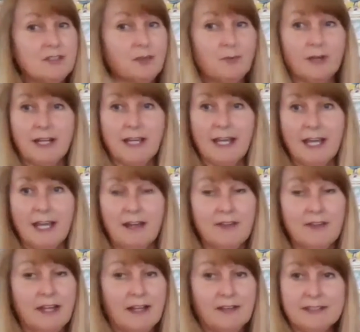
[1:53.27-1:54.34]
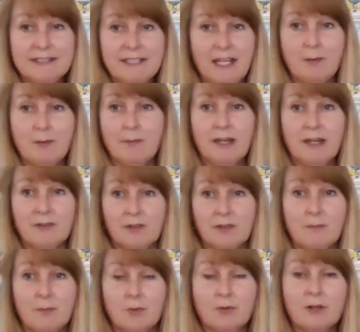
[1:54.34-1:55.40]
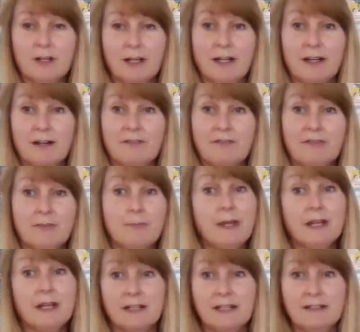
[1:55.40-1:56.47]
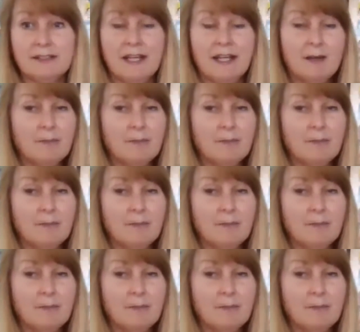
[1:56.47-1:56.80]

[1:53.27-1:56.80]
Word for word: you want to have the same amount or more of berries.